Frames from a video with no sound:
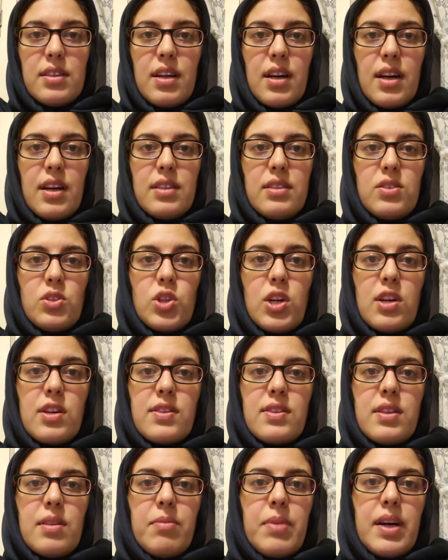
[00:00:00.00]
God
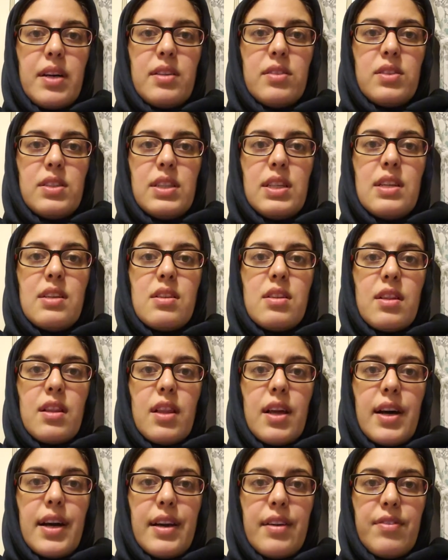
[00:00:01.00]
talks about his
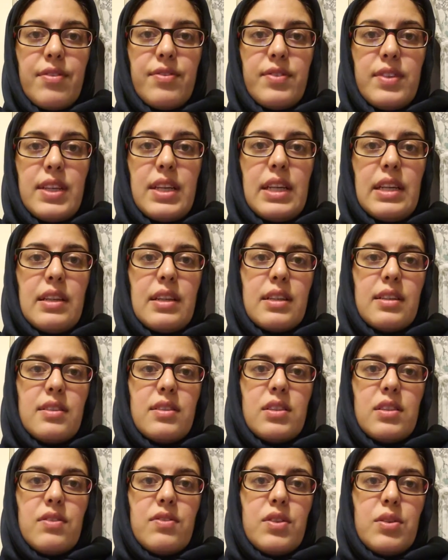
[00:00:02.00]
life,
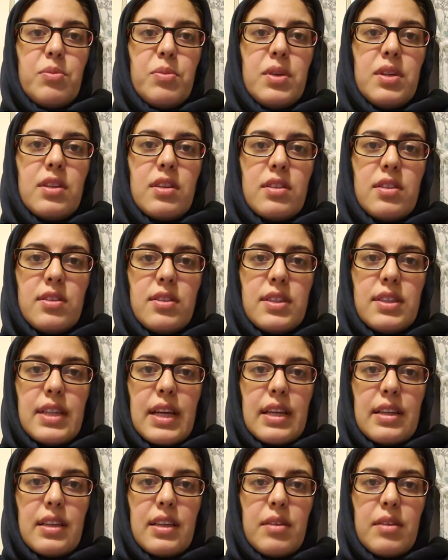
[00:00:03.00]
details of the miracles that